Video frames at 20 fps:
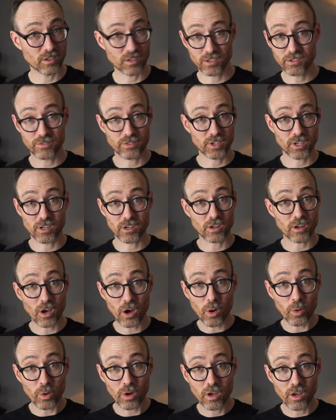If you didn't
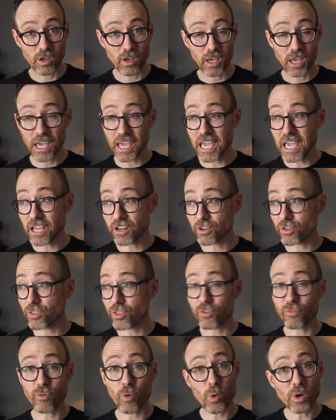know. And
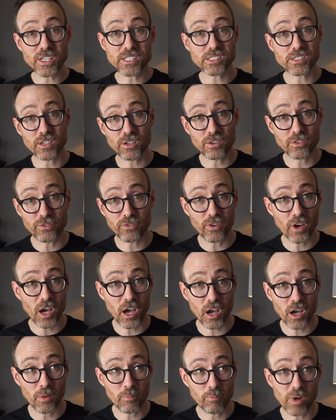the voice of
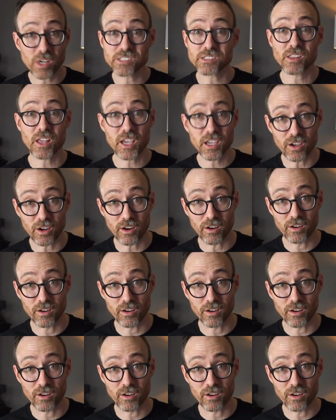Buzz Lightyear.